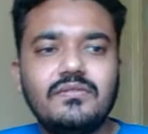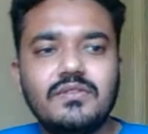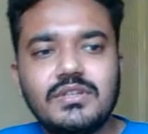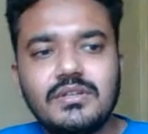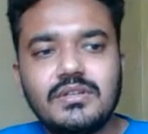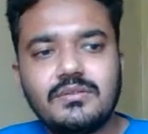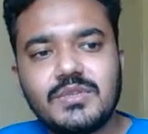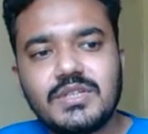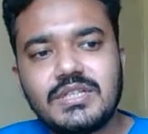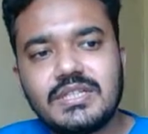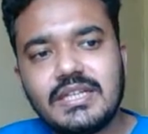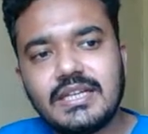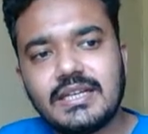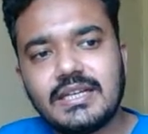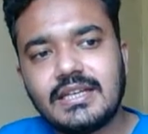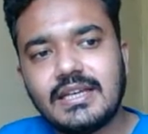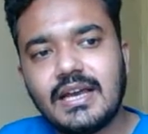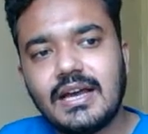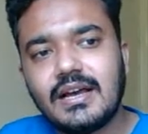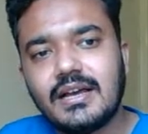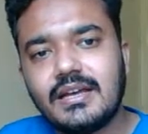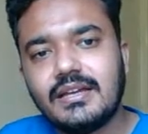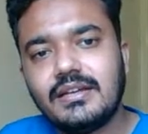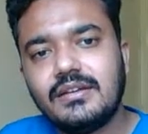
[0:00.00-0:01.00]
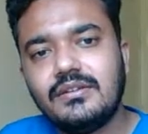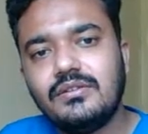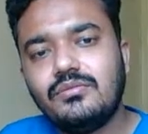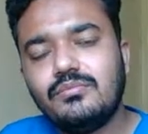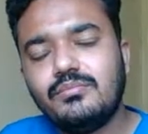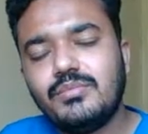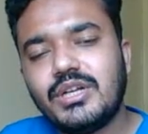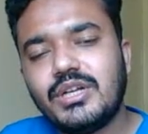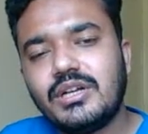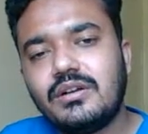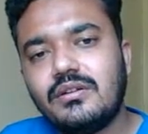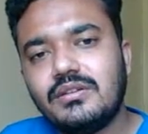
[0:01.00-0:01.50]
was a mistake. Yeah, I knew
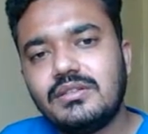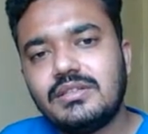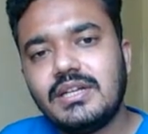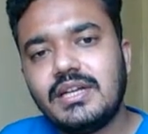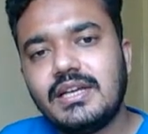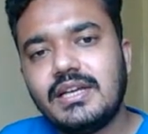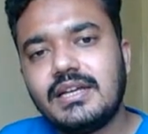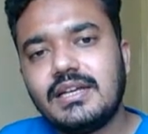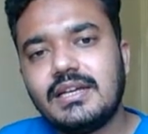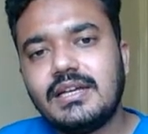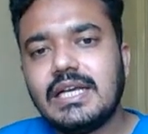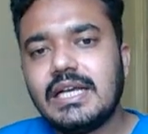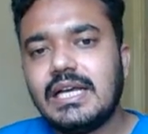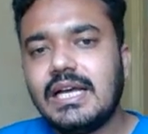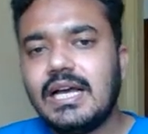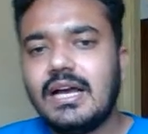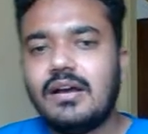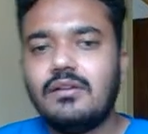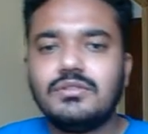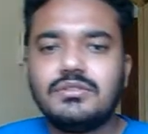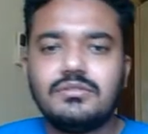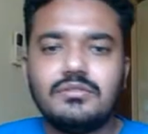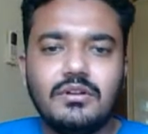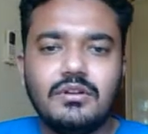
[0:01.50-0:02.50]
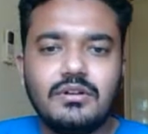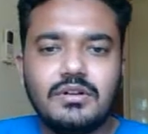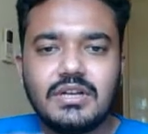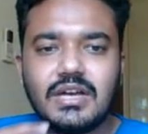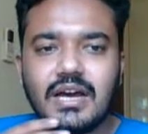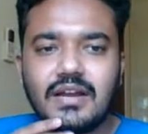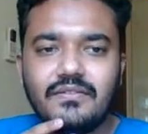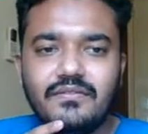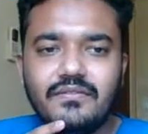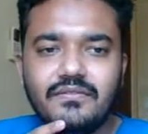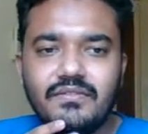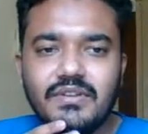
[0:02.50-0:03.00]
because like I was not
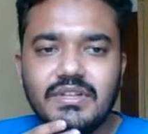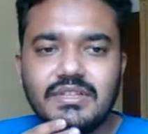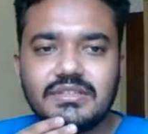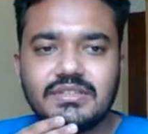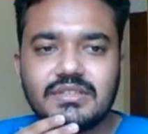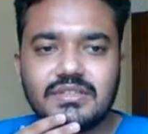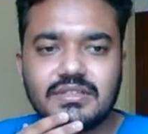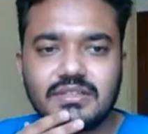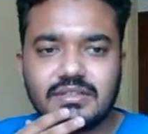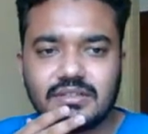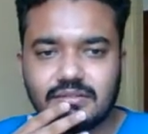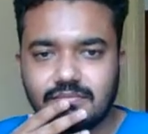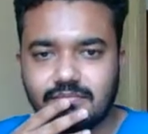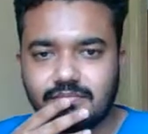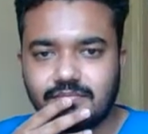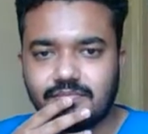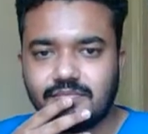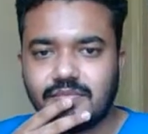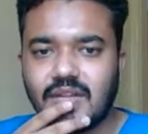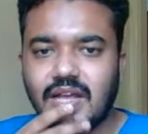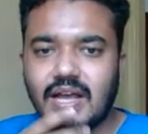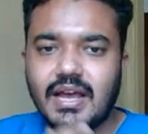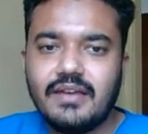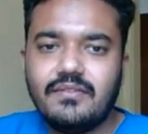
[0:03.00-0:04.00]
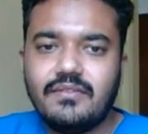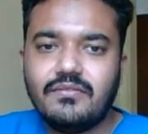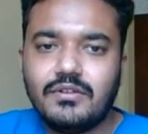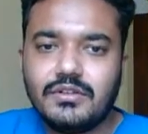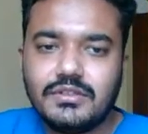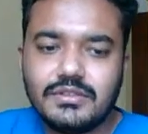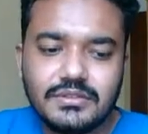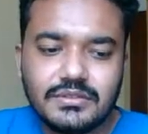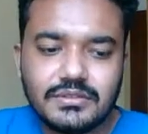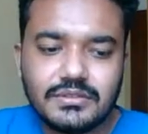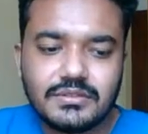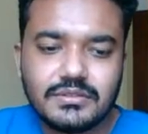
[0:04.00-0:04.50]
convinced. I
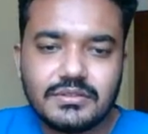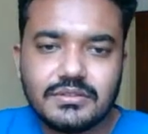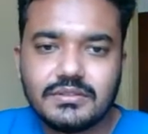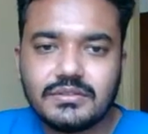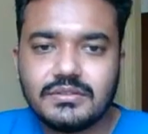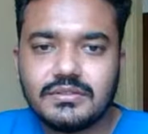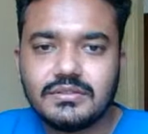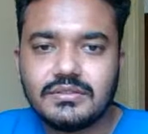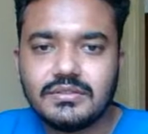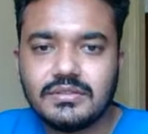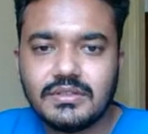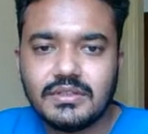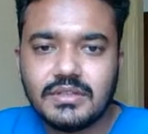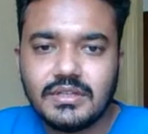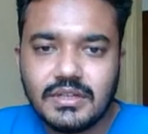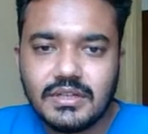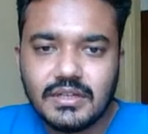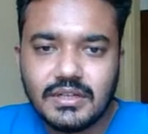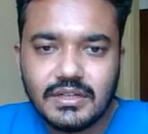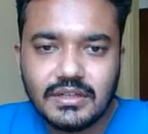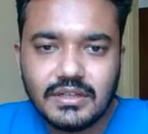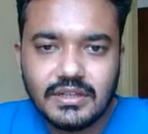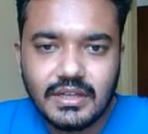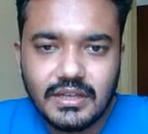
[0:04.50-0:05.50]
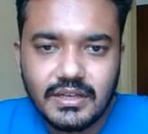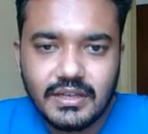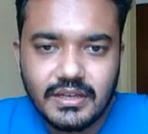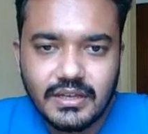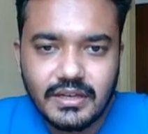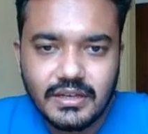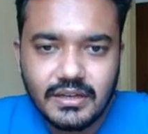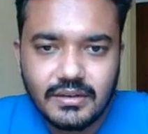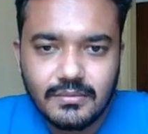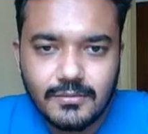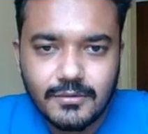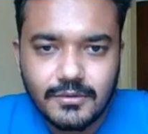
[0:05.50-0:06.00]
was
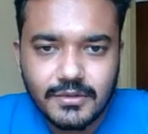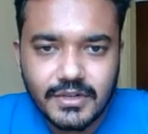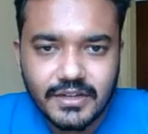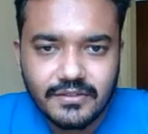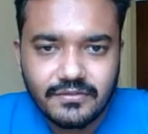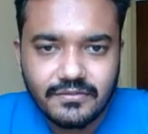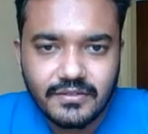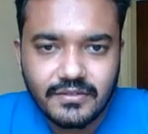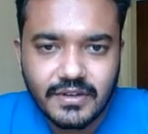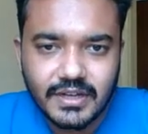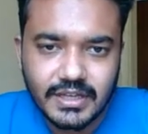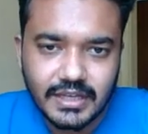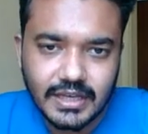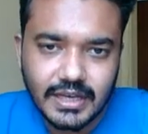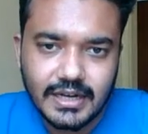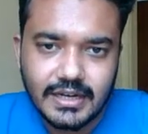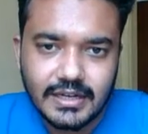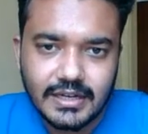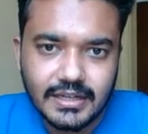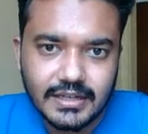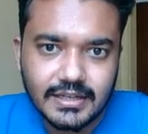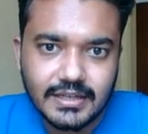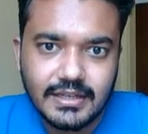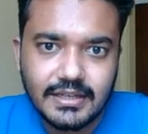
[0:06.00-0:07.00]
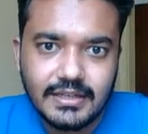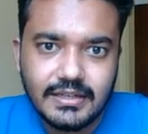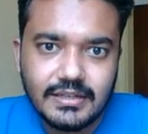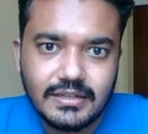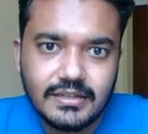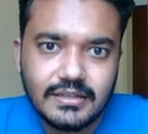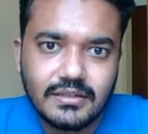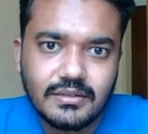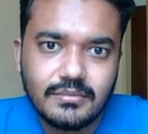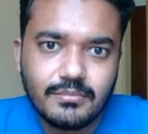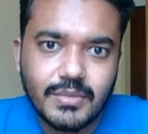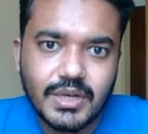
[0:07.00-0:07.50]
thinking about f5, and again
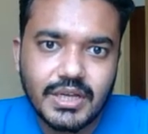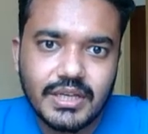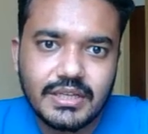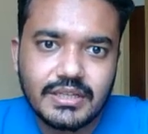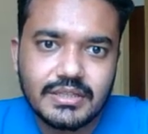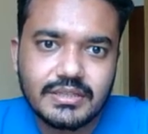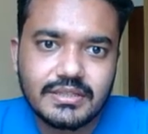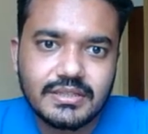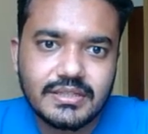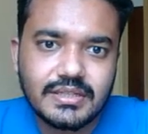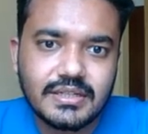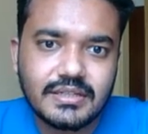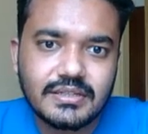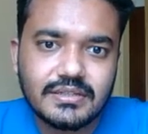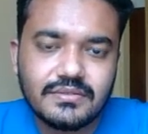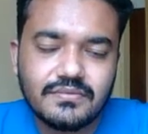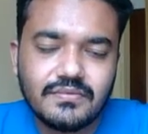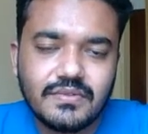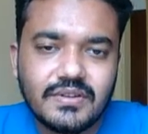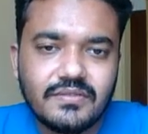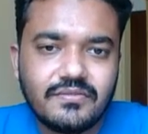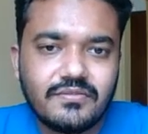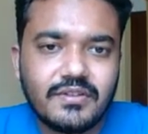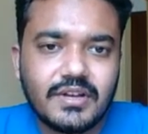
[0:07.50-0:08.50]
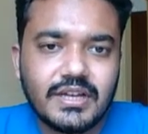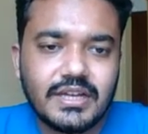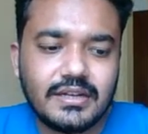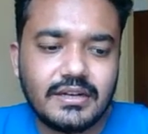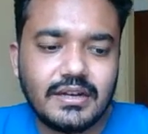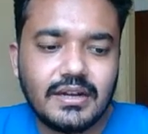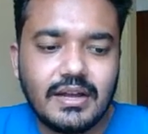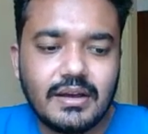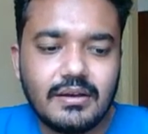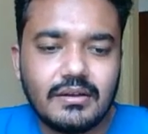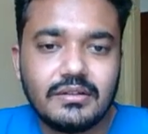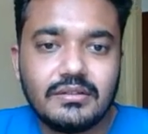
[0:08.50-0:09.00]
here my instincts were fine.
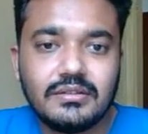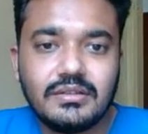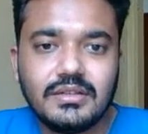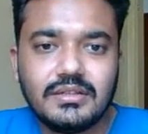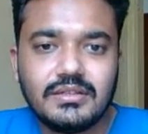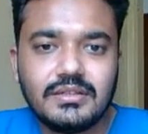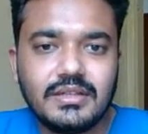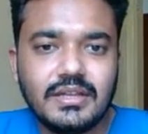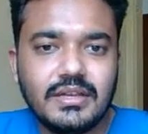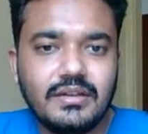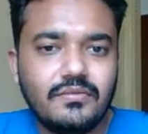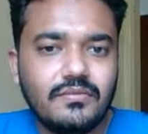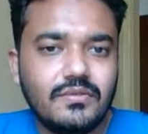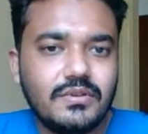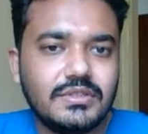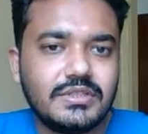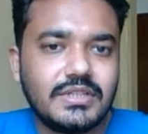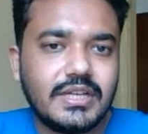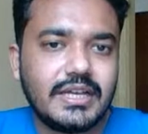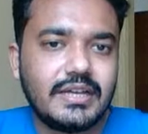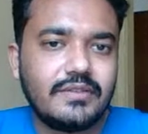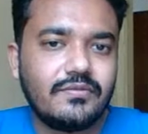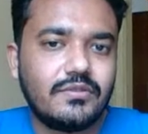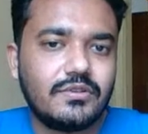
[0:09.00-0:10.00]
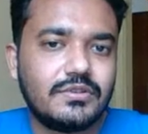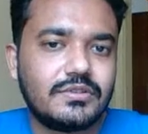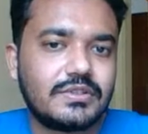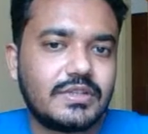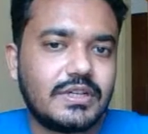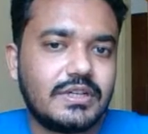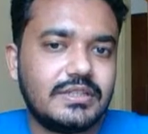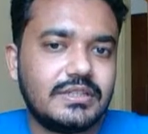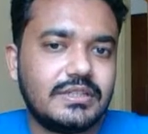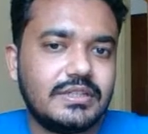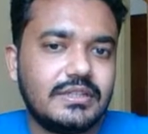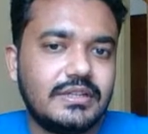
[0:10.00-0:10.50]
The thing was I was
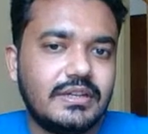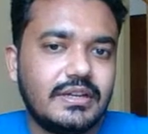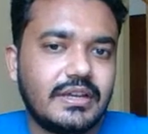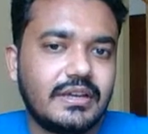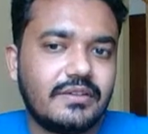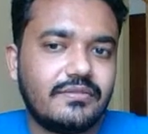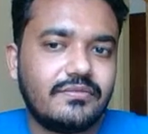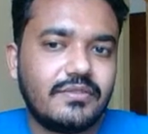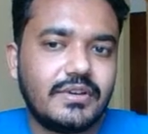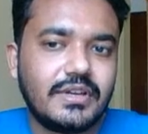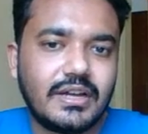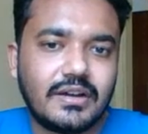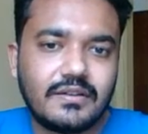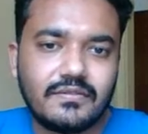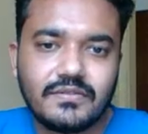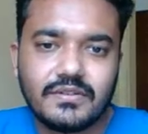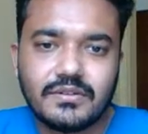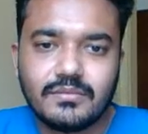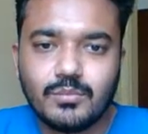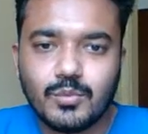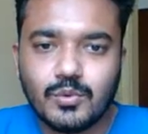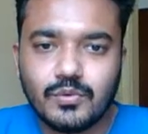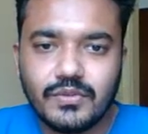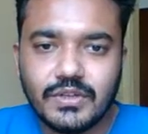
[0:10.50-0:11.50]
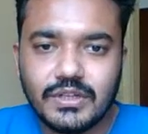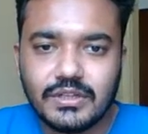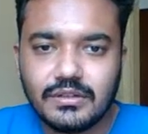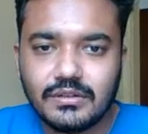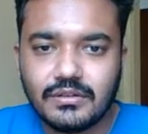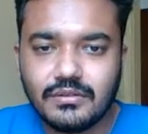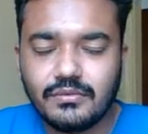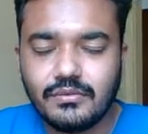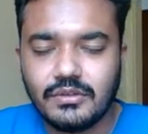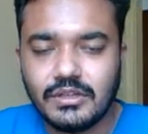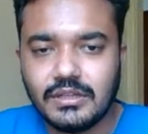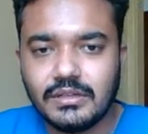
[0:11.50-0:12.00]
considering f5 after moving the
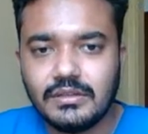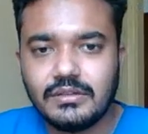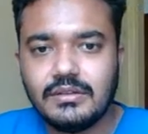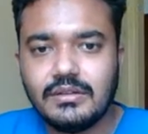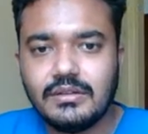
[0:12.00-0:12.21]
queen.